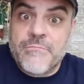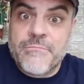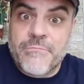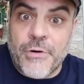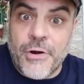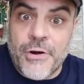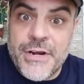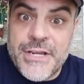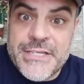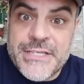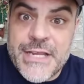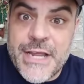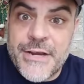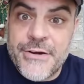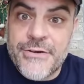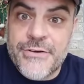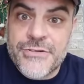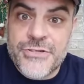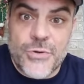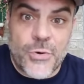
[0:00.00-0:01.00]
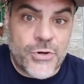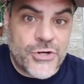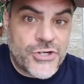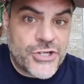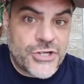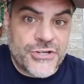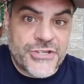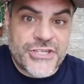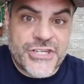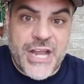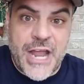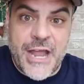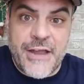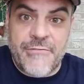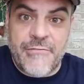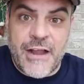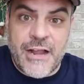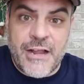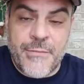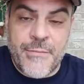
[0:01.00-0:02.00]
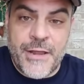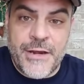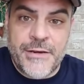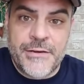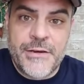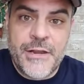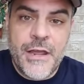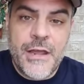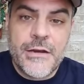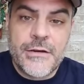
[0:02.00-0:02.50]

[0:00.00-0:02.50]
Bernie Sanders or Jill Stein recommended?